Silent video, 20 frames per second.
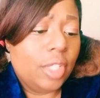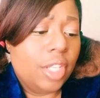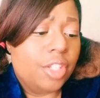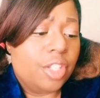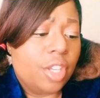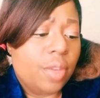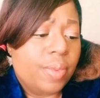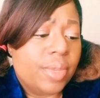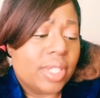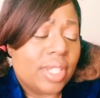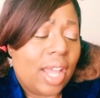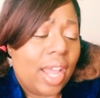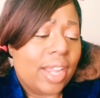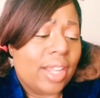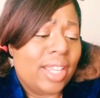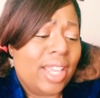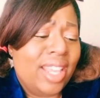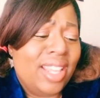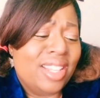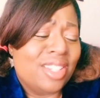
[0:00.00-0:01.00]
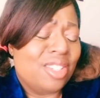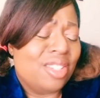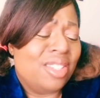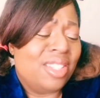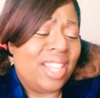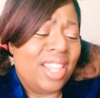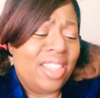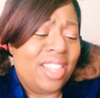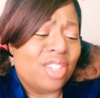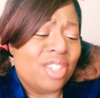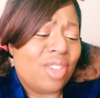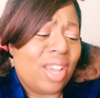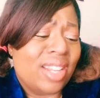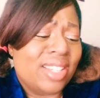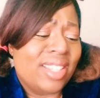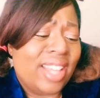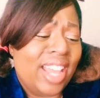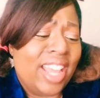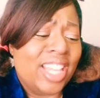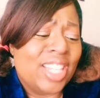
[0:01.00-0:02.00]
she was like, Cynthia tried to
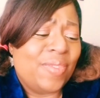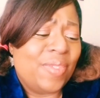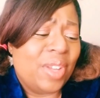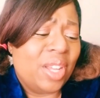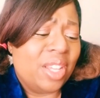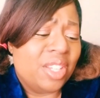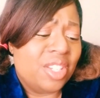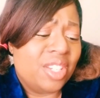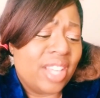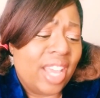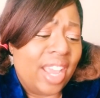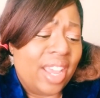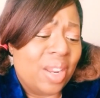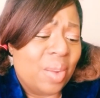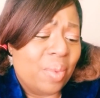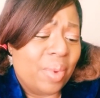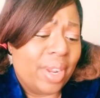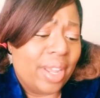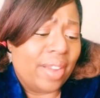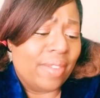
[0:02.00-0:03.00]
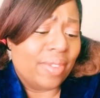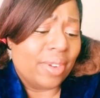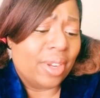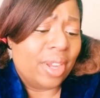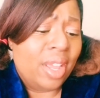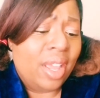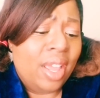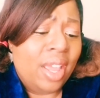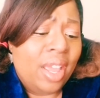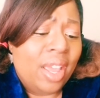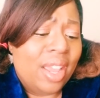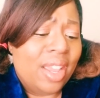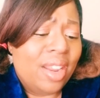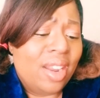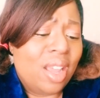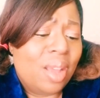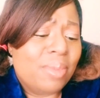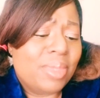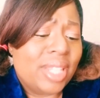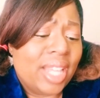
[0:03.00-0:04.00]
say it's fun shade or whatever. You
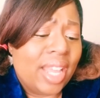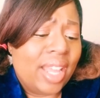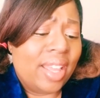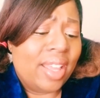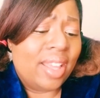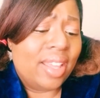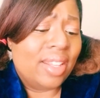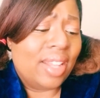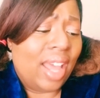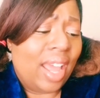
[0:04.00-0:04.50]
know what I'm saying?